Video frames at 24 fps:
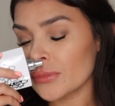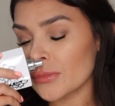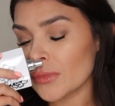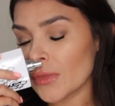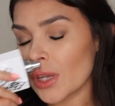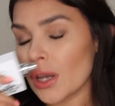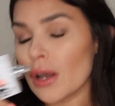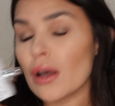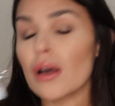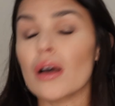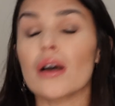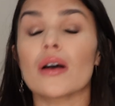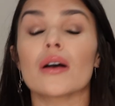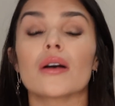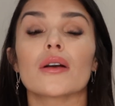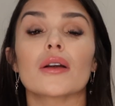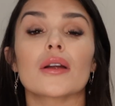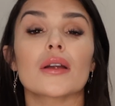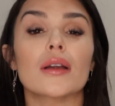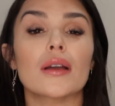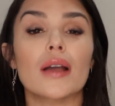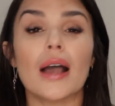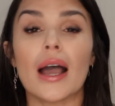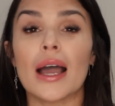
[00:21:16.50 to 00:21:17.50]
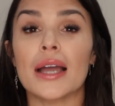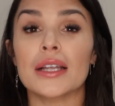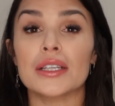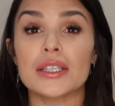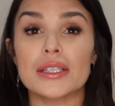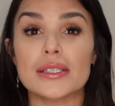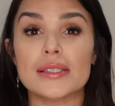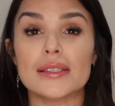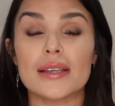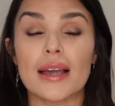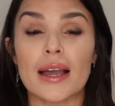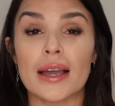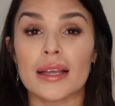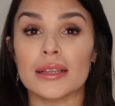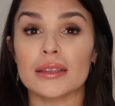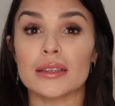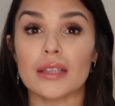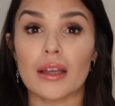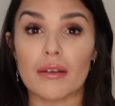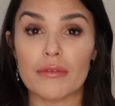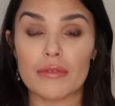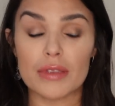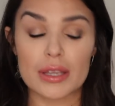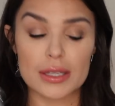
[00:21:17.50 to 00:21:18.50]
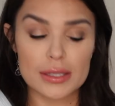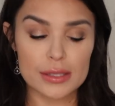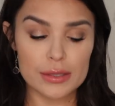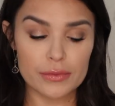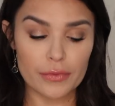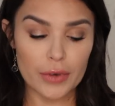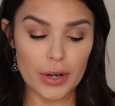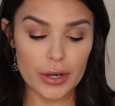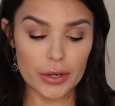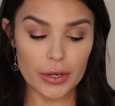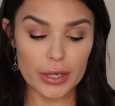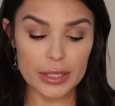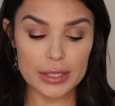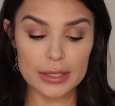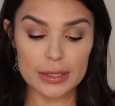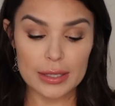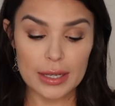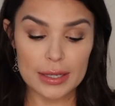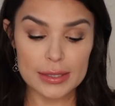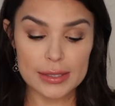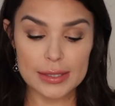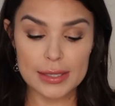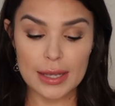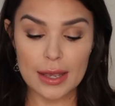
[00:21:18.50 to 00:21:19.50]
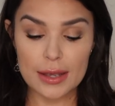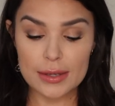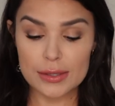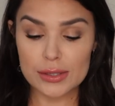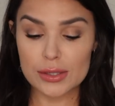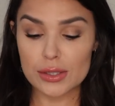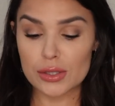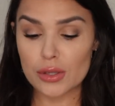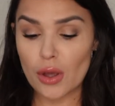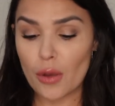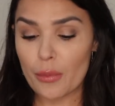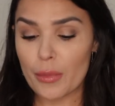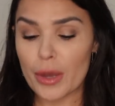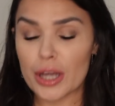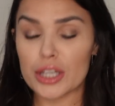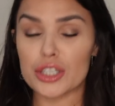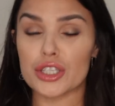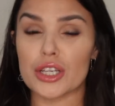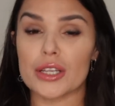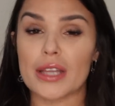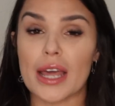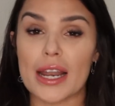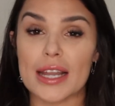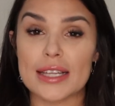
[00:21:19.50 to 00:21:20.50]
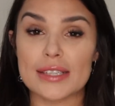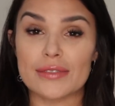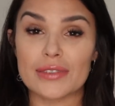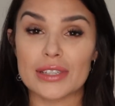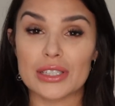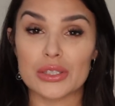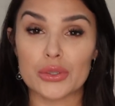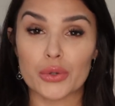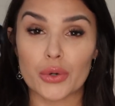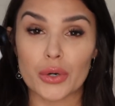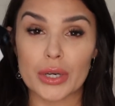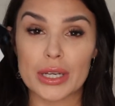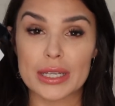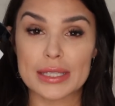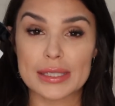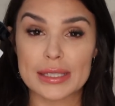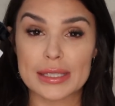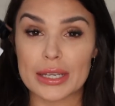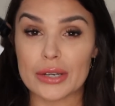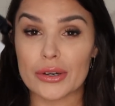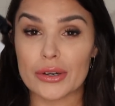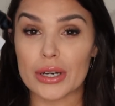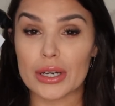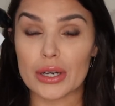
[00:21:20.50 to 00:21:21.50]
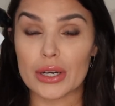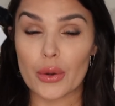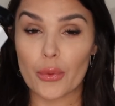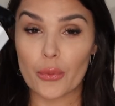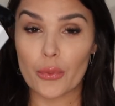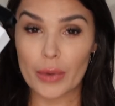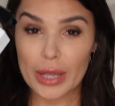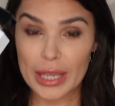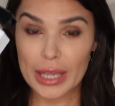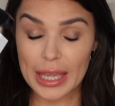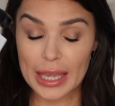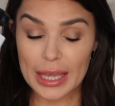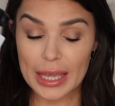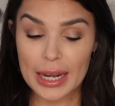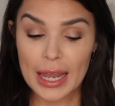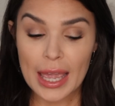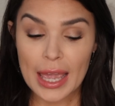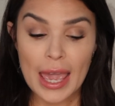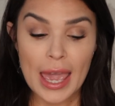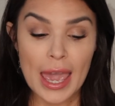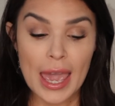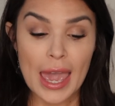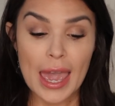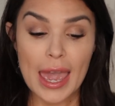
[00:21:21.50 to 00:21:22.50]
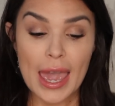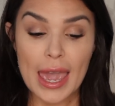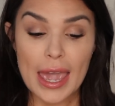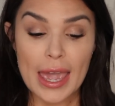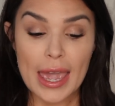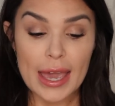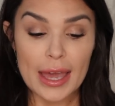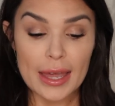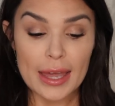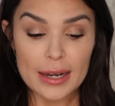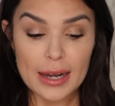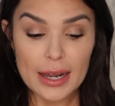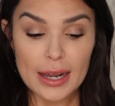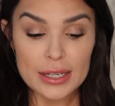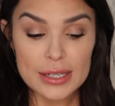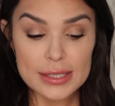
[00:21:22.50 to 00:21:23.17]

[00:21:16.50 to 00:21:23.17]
I love this fragrance so much, and that is Victoria's Secret Wicked, and